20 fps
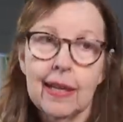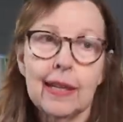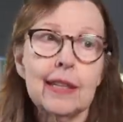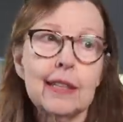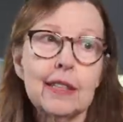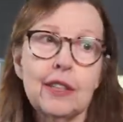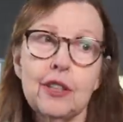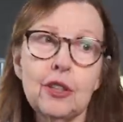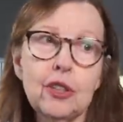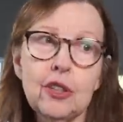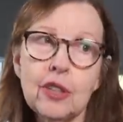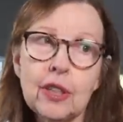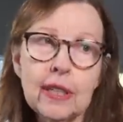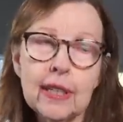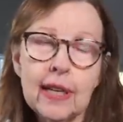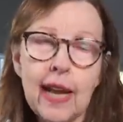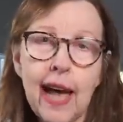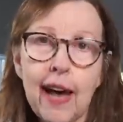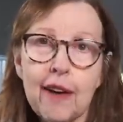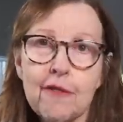Uh, you
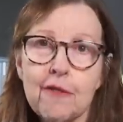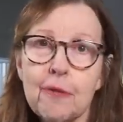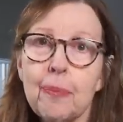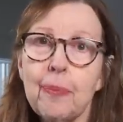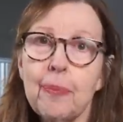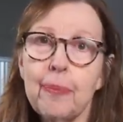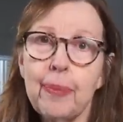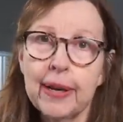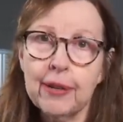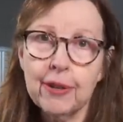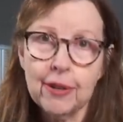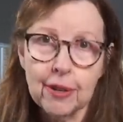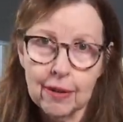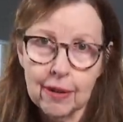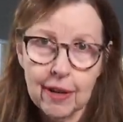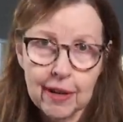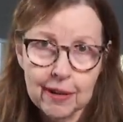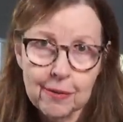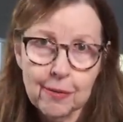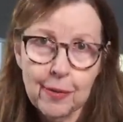couldn't have butter
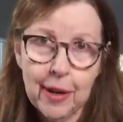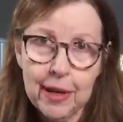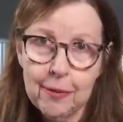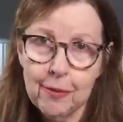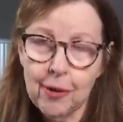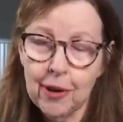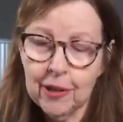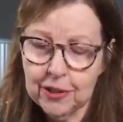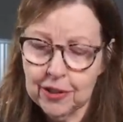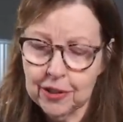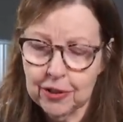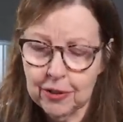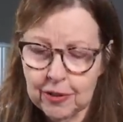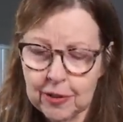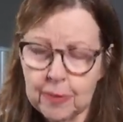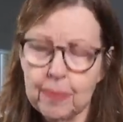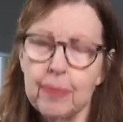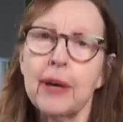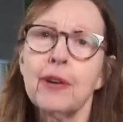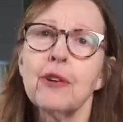on Weight
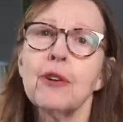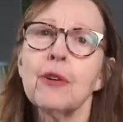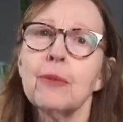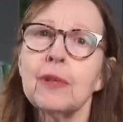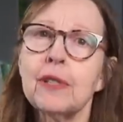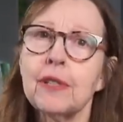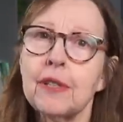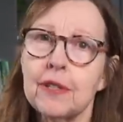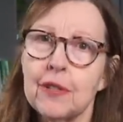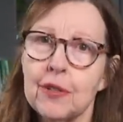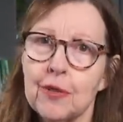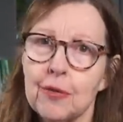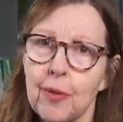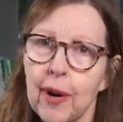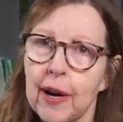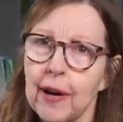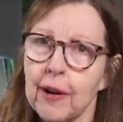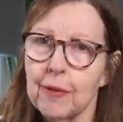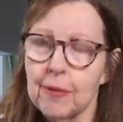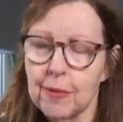Watchers. Butter was a
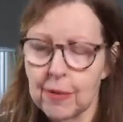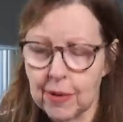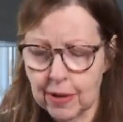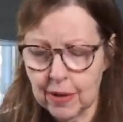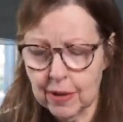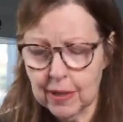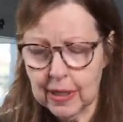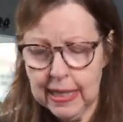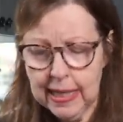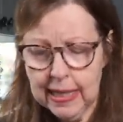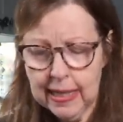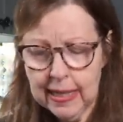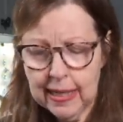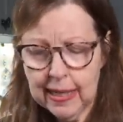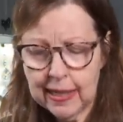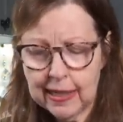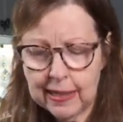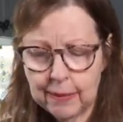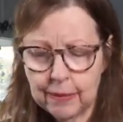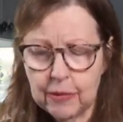swear word.
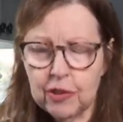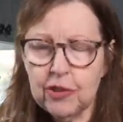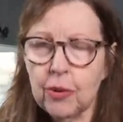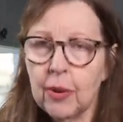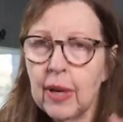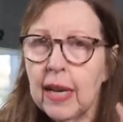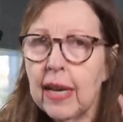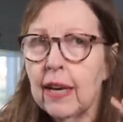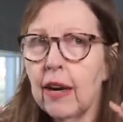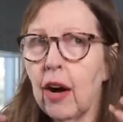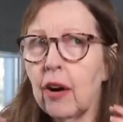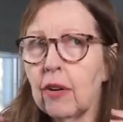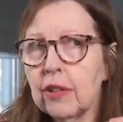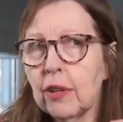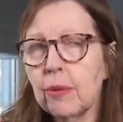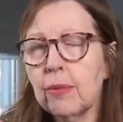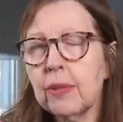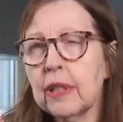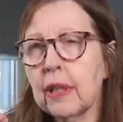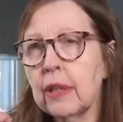Um, so uh,
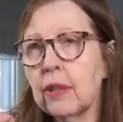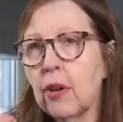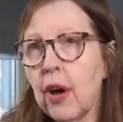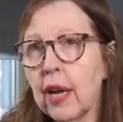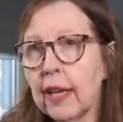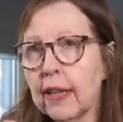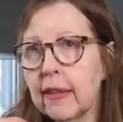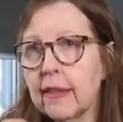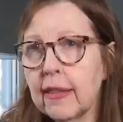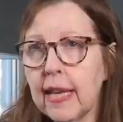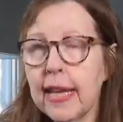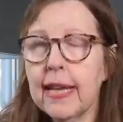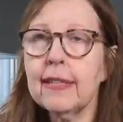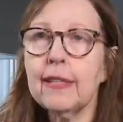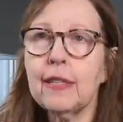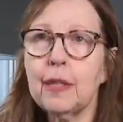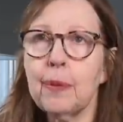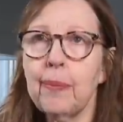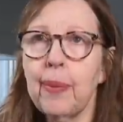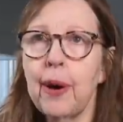there was a lot of
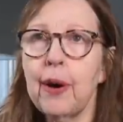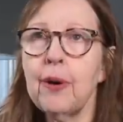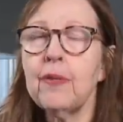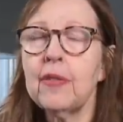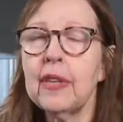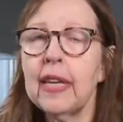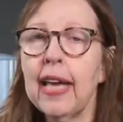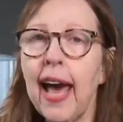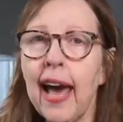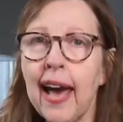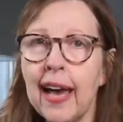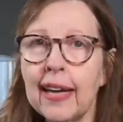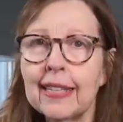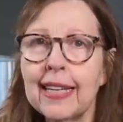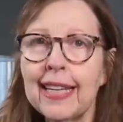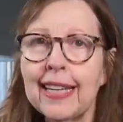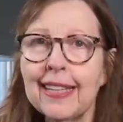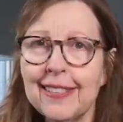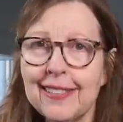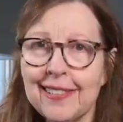things about the
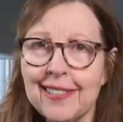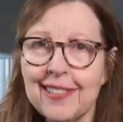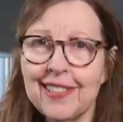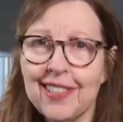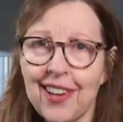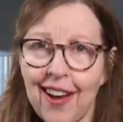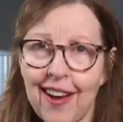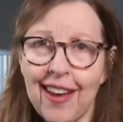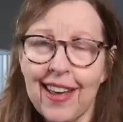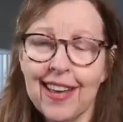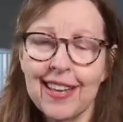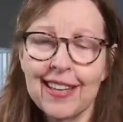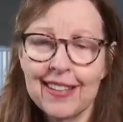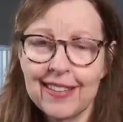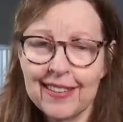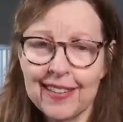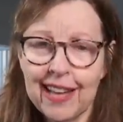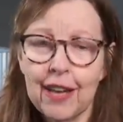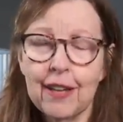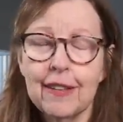Atkins
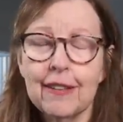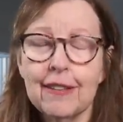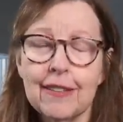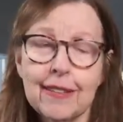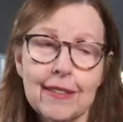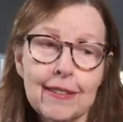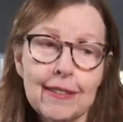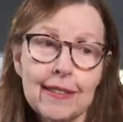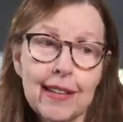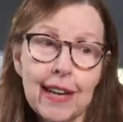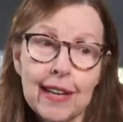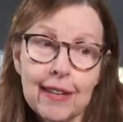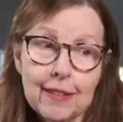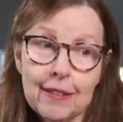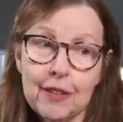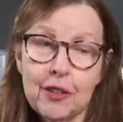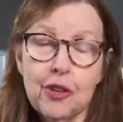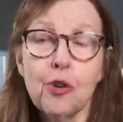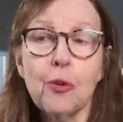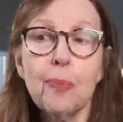diet that that
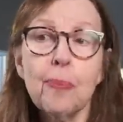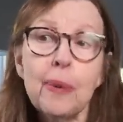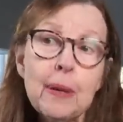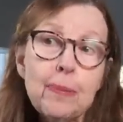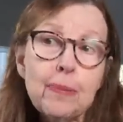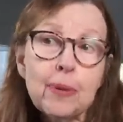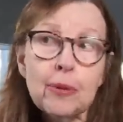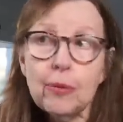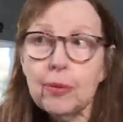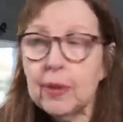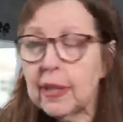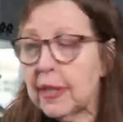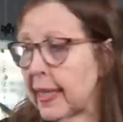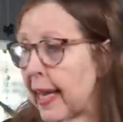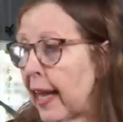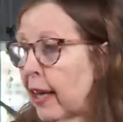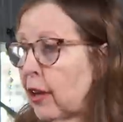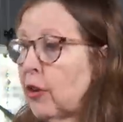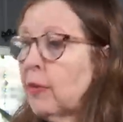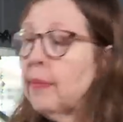you know people would
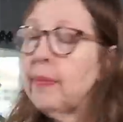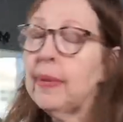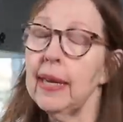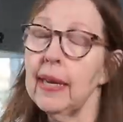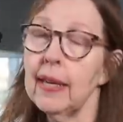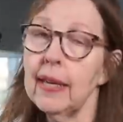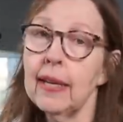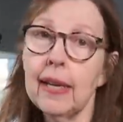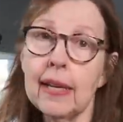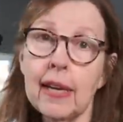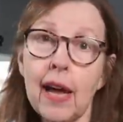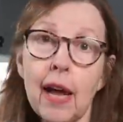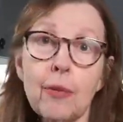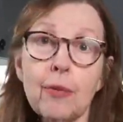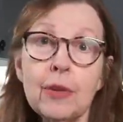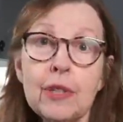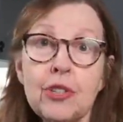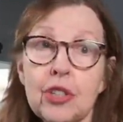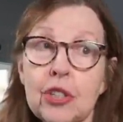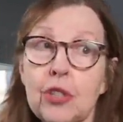tell me and i
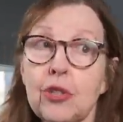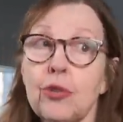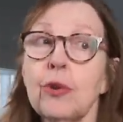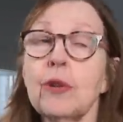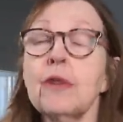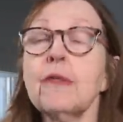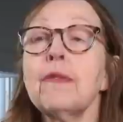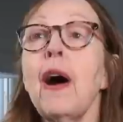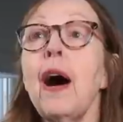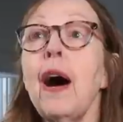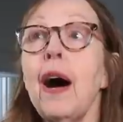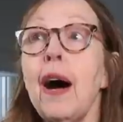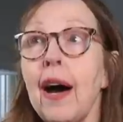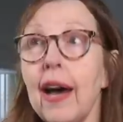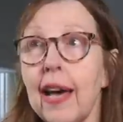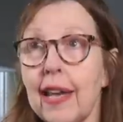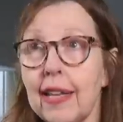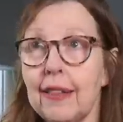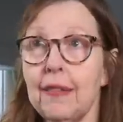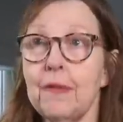would just sort of
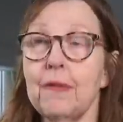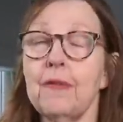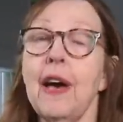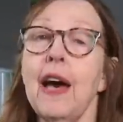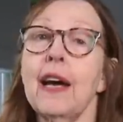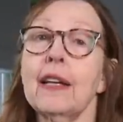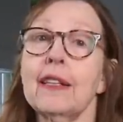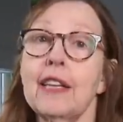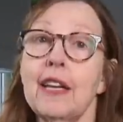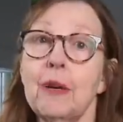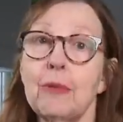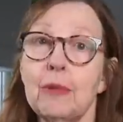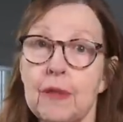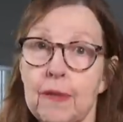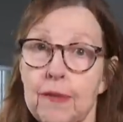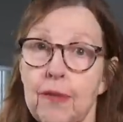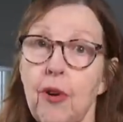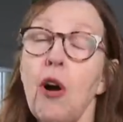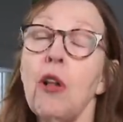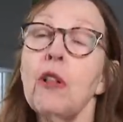hide the fact that i was
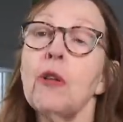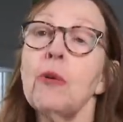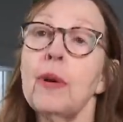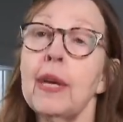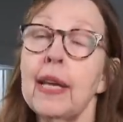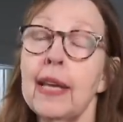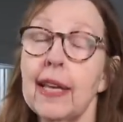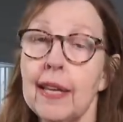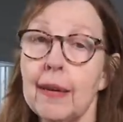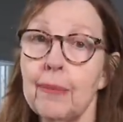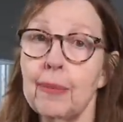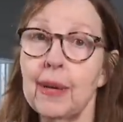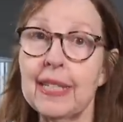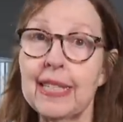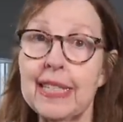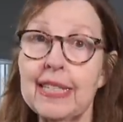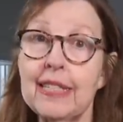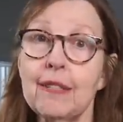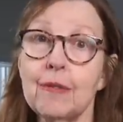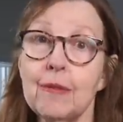following it
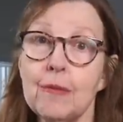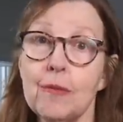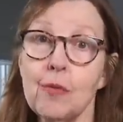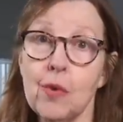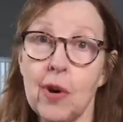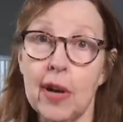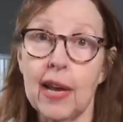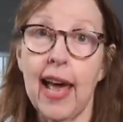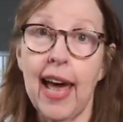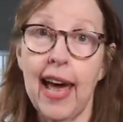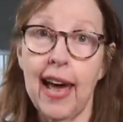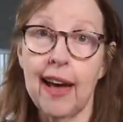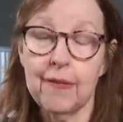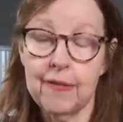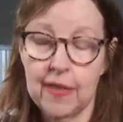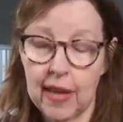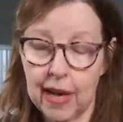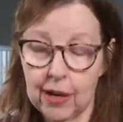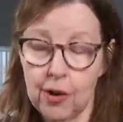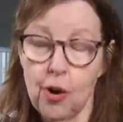because i didn't want to
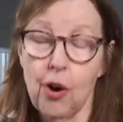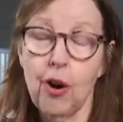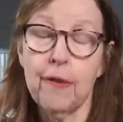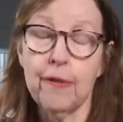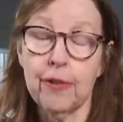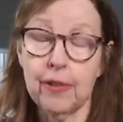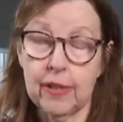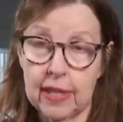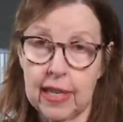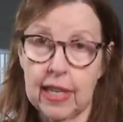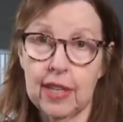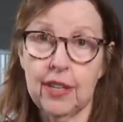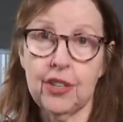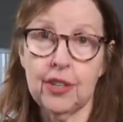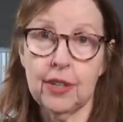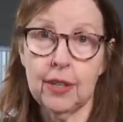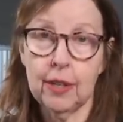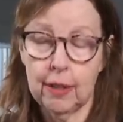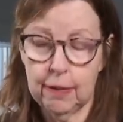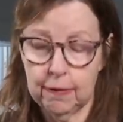have that
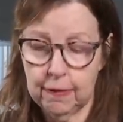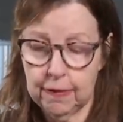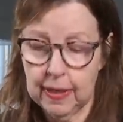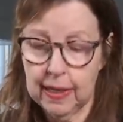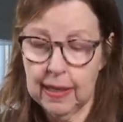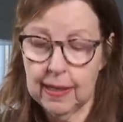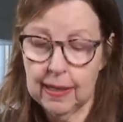conversation of